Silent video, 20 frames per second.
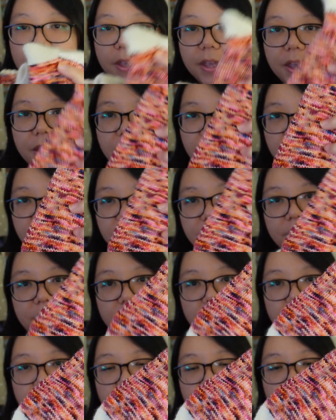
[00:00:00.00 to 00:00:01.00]
and
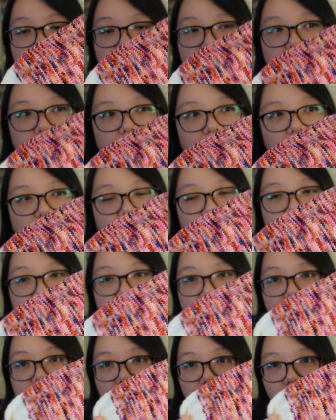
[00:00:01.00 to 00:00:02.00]
the heel
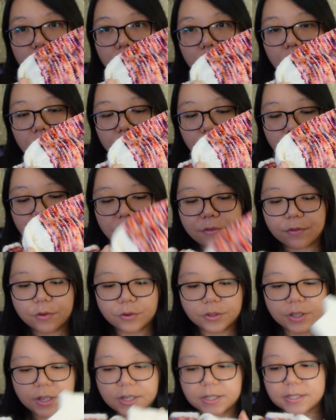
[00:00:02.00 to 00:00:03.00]
and toe.
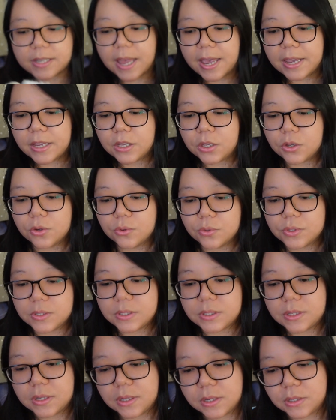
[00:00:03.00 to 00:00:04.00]
For this I
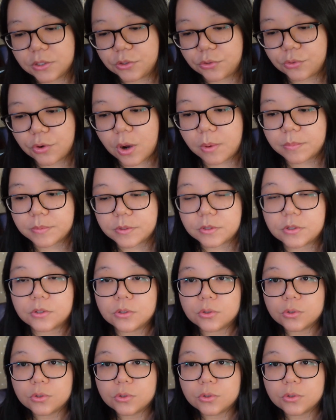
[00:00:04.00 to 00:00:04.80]
used the Drops